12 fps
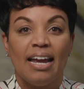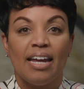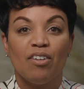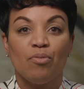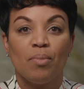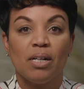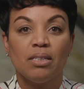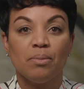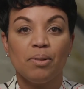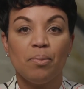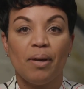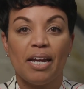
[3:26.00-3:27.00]
If
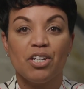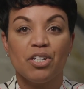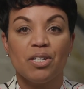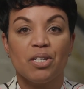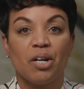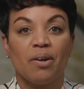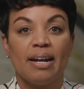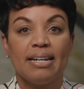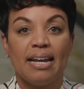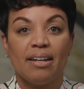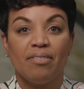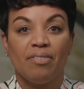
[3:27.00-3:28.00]
multiple patients are
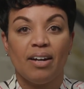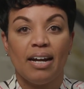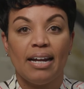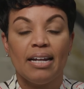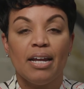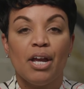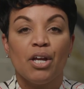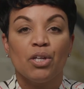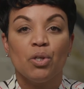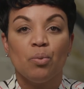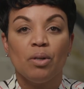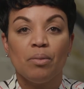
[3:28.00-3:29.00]
identified,
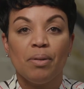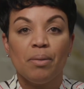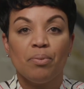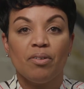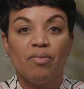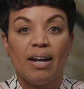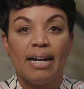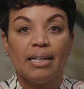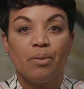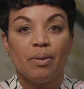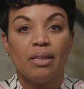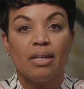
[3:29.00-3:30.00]
you will be
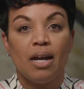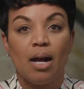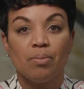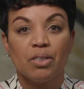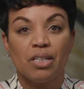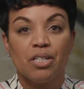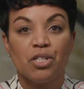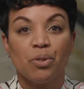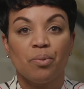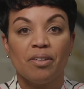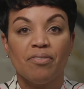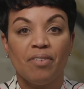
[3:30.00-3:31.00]
provided with the option
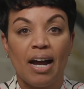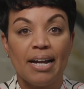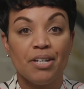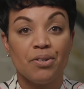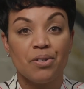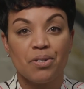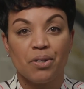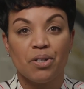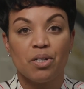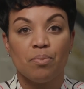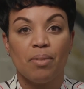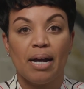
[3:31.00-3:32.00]
to refine your
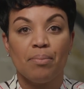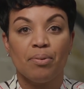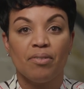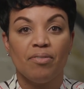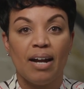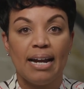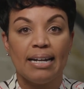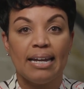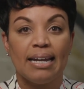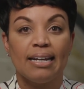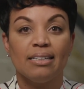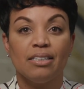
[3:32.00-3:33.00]
search by
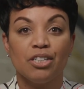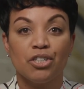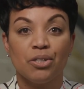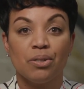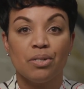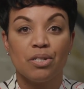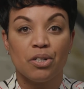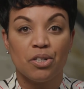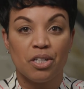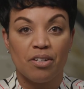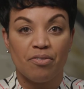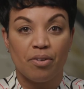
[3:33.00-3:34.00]
providing additional
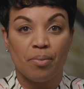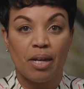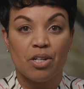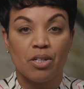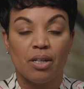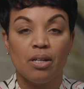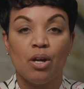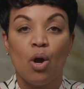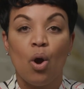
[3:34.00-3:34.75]
search information,